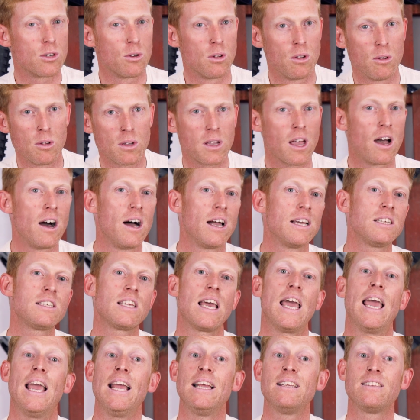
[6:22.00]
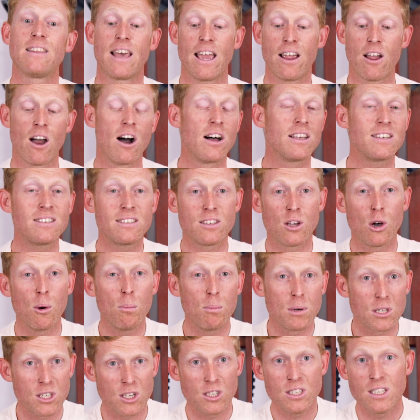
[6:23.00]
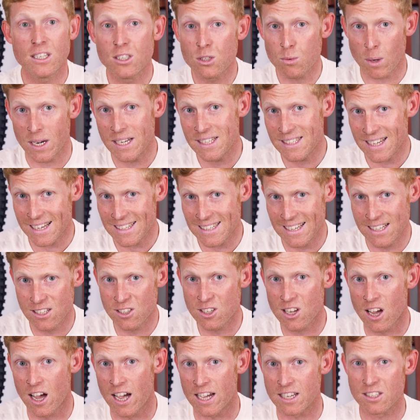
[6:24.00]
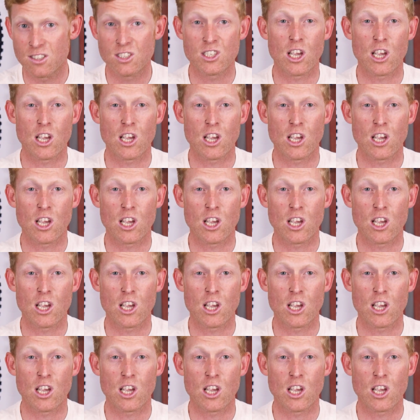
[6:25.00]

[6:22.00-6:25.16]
school guys is they are still producing 26 inch tyres.